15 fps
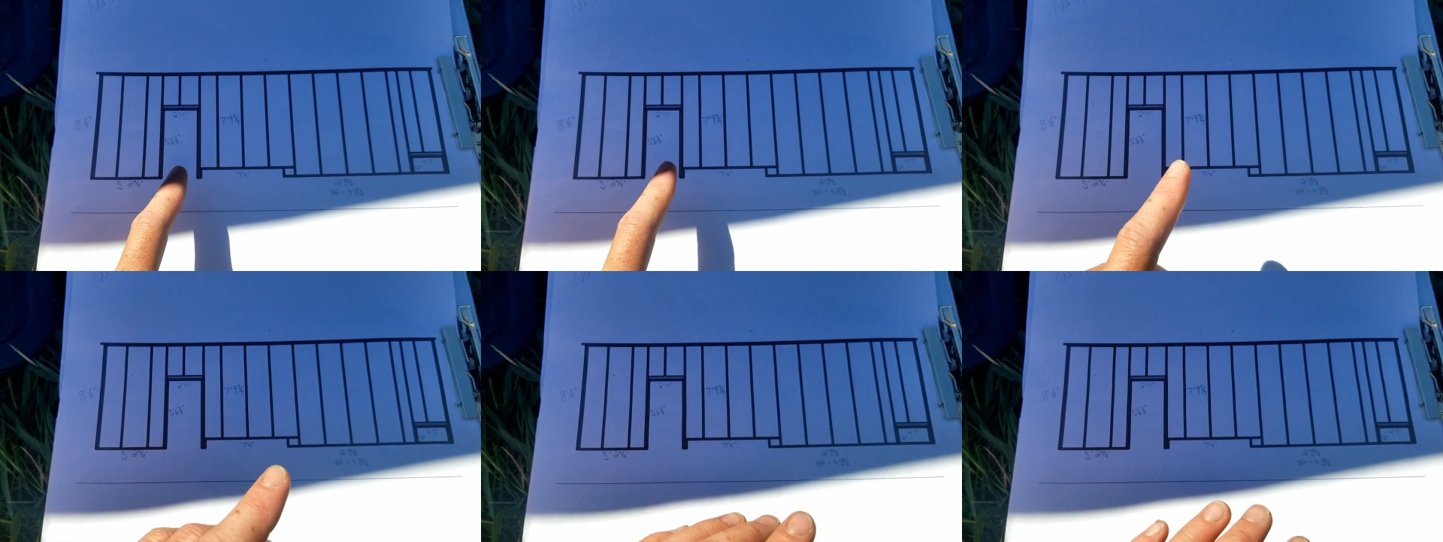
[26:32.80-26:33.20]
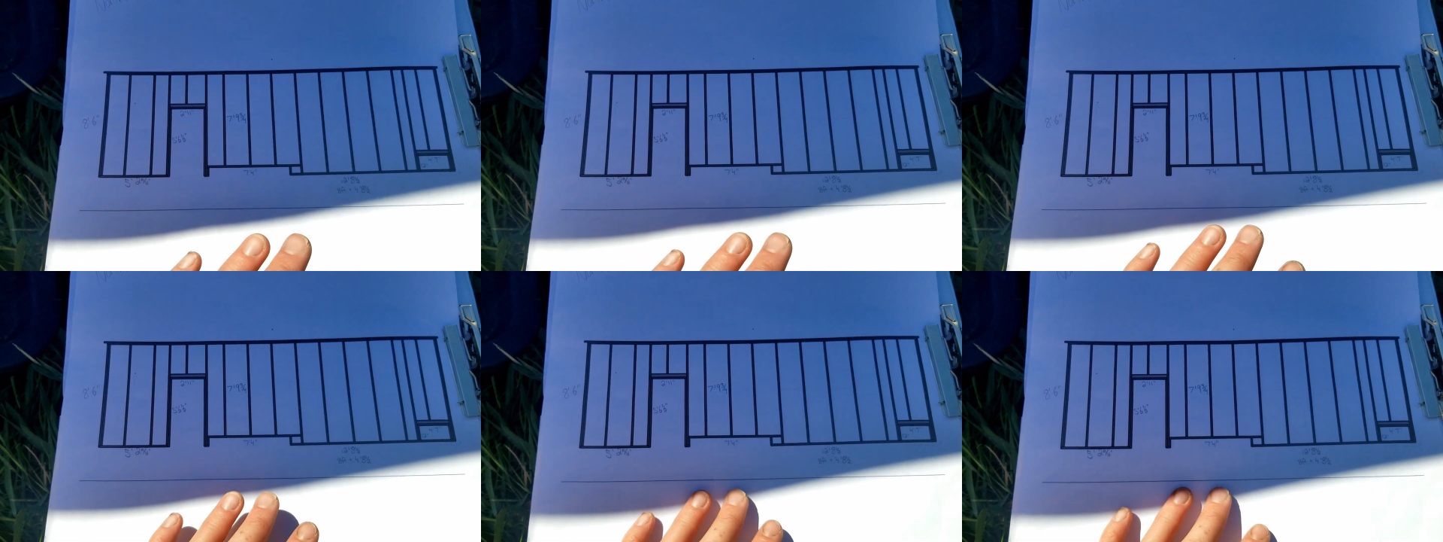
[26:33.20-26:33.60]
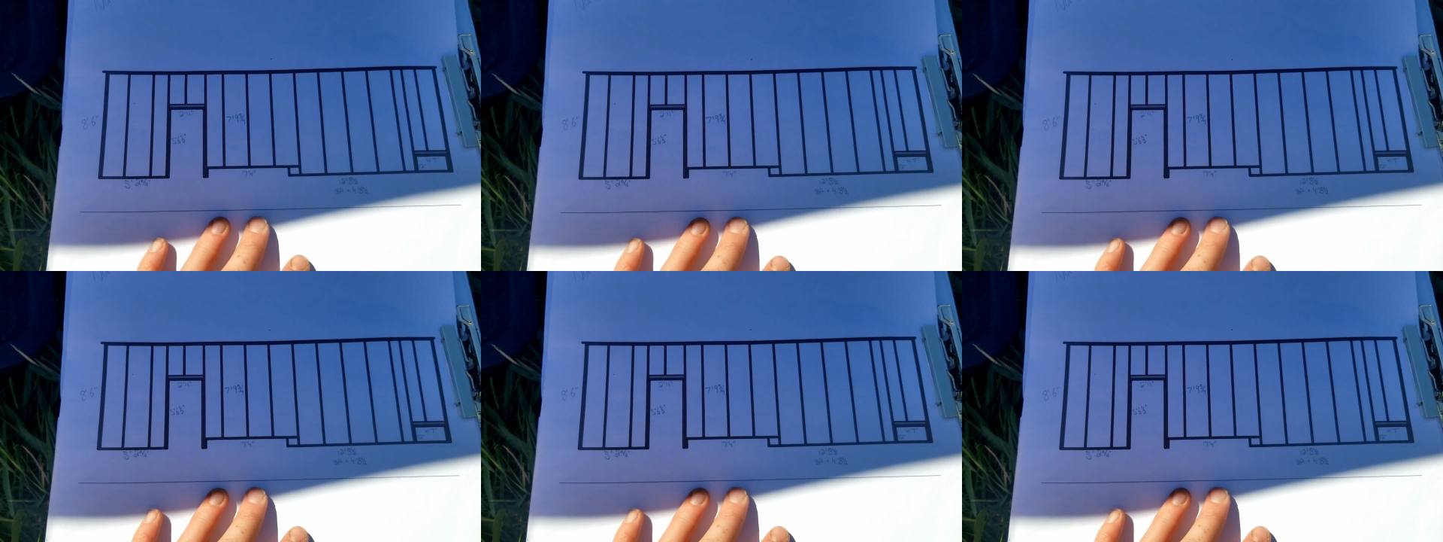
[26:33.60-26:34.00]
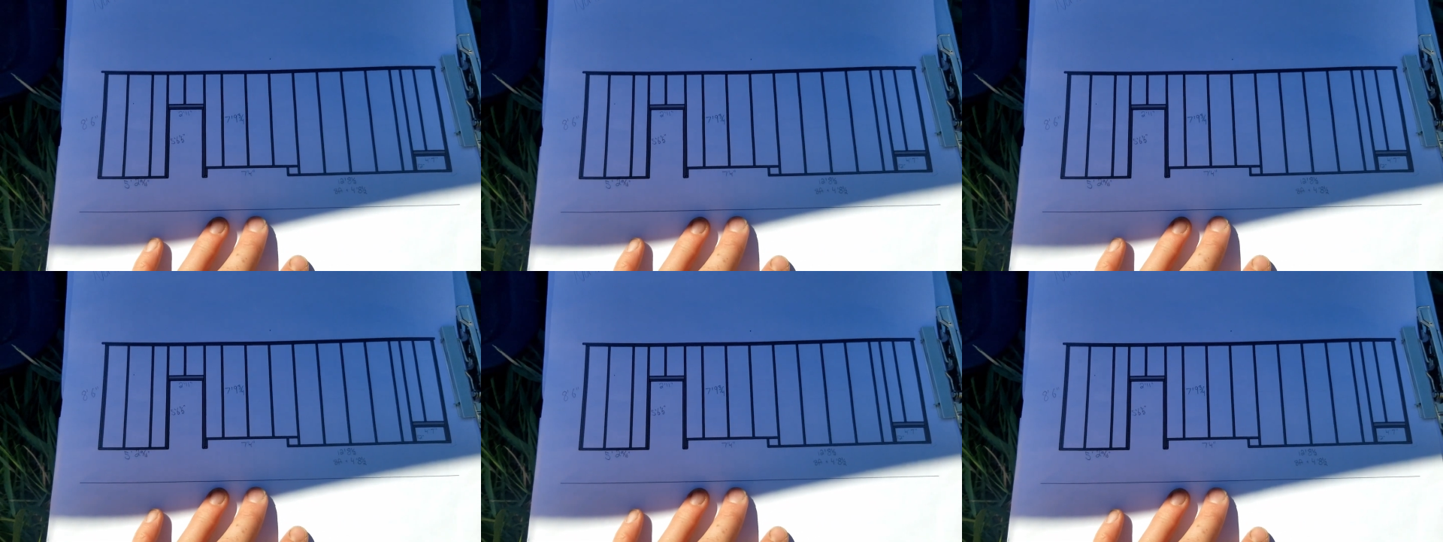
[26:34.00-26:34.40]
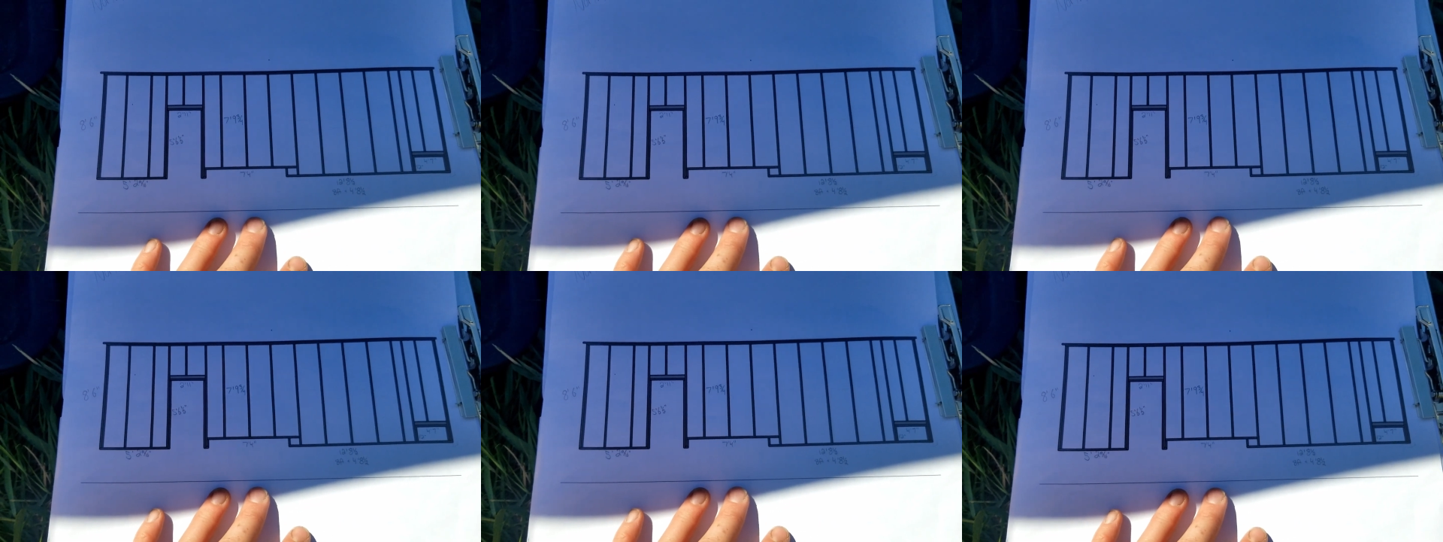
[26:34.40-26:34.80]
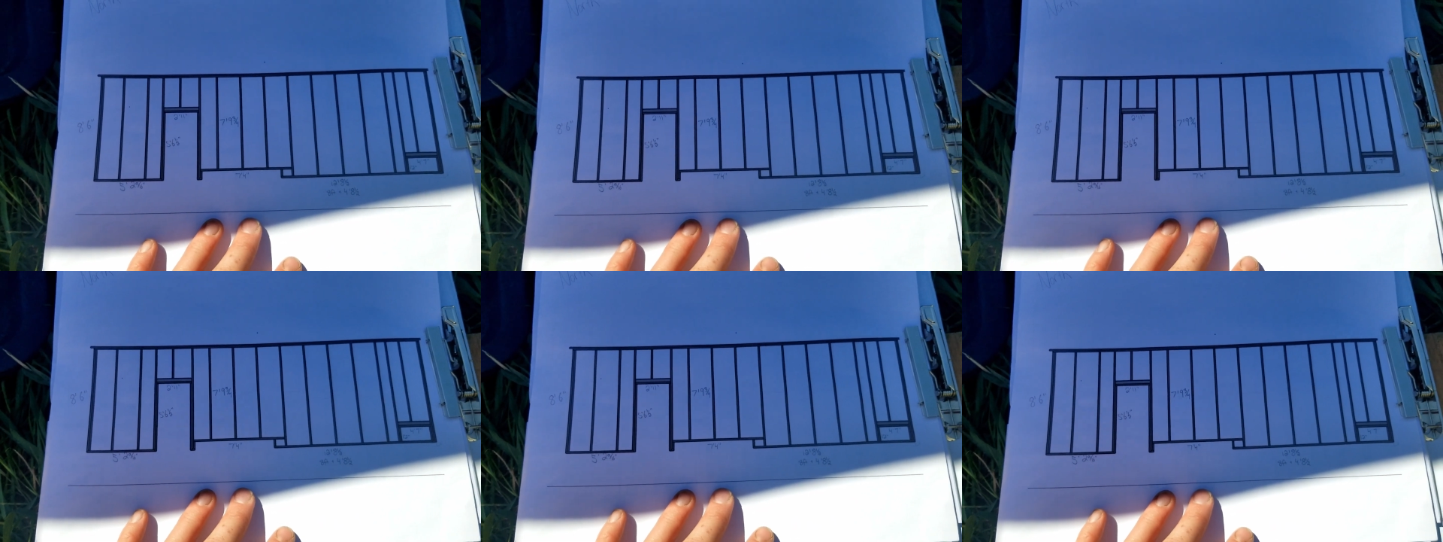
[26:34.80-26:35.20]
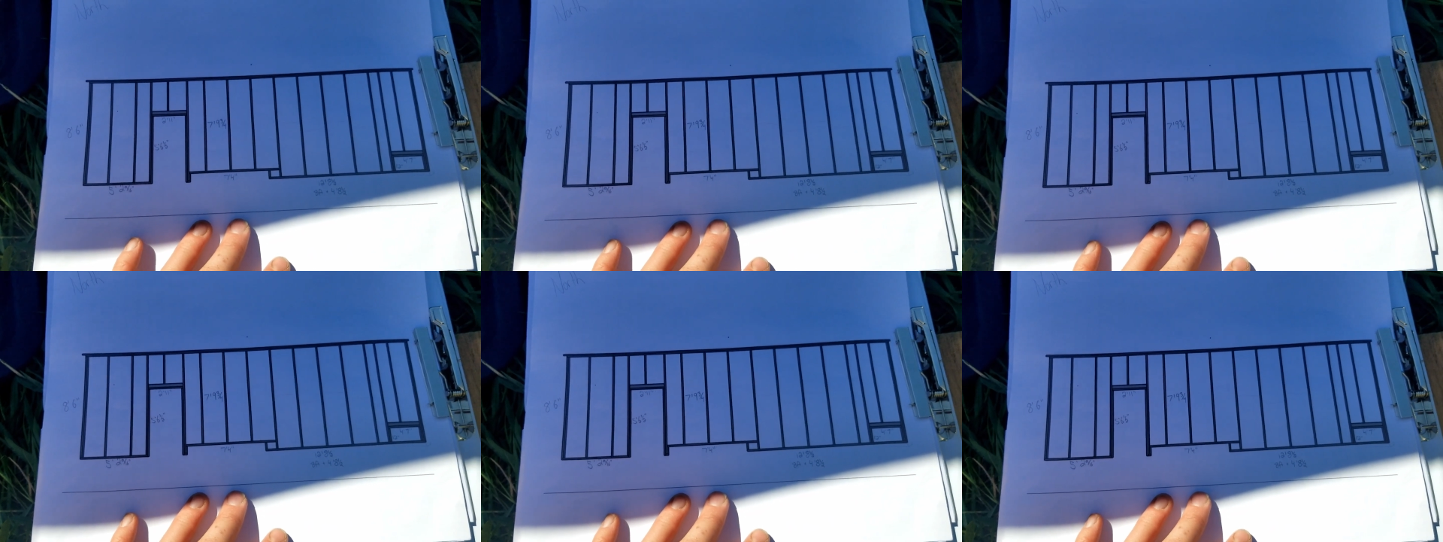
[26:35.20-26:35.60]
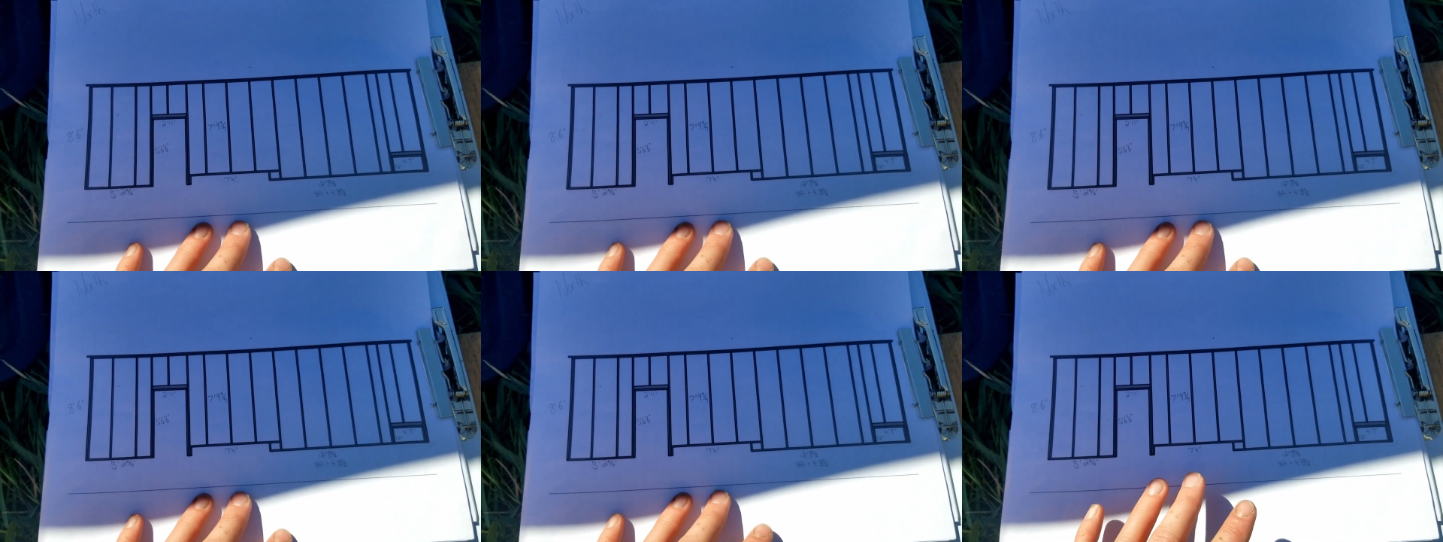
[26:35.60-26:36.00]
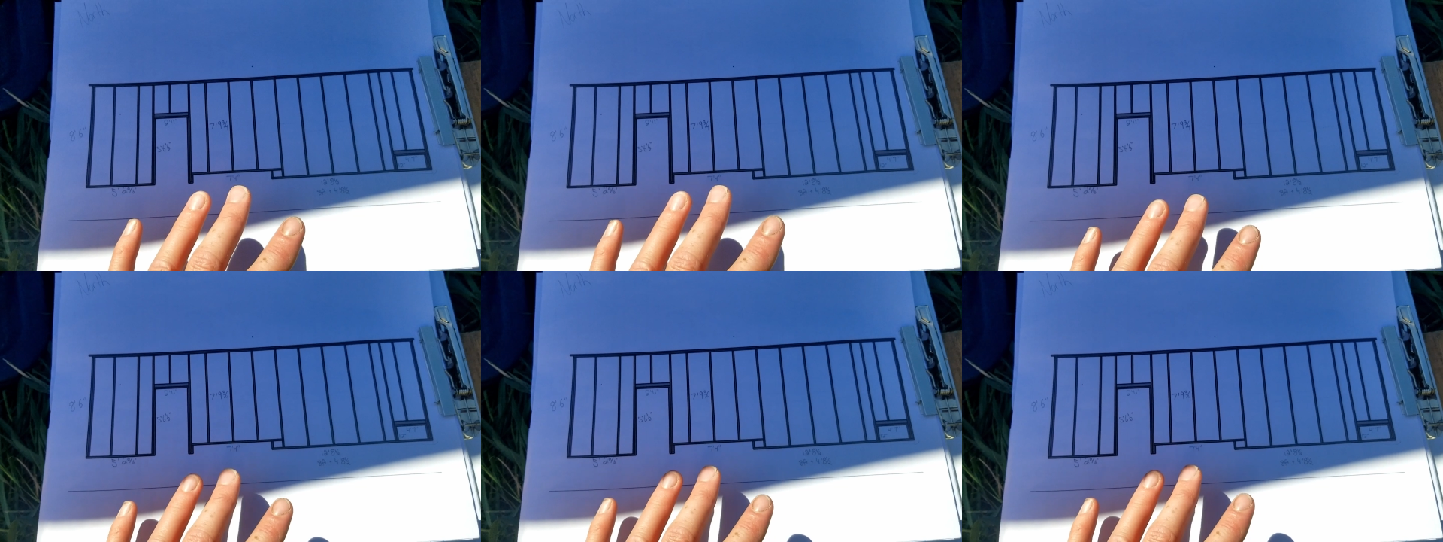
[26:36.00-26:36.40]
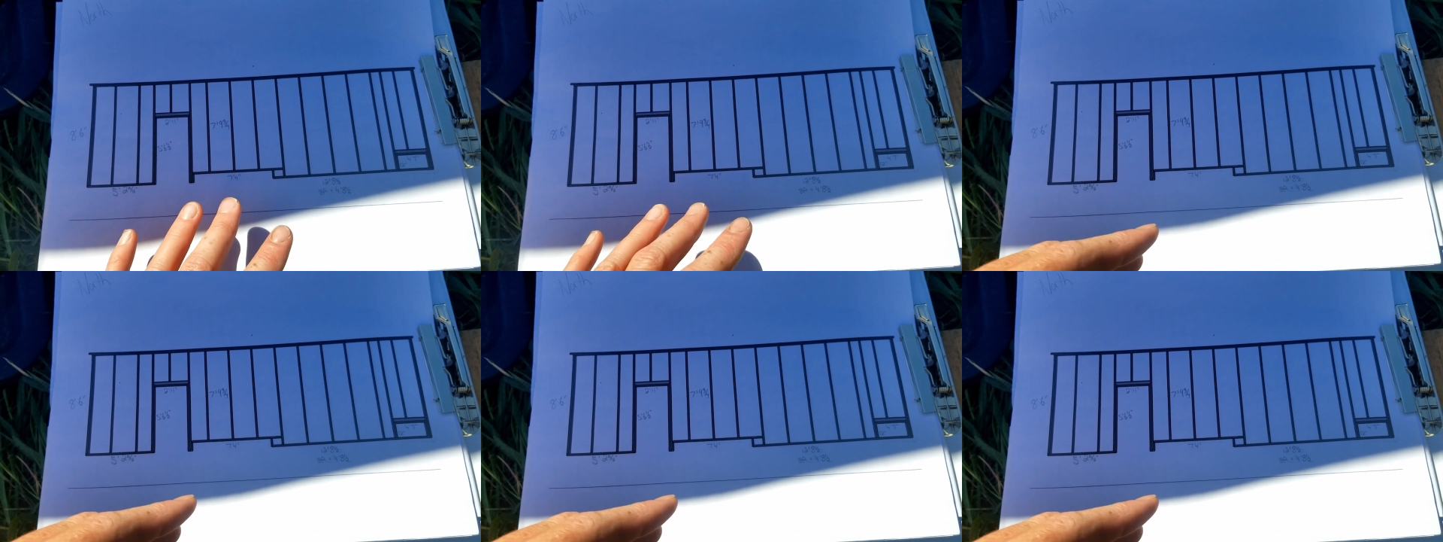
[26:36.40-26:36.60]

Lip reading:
(no speaker visible)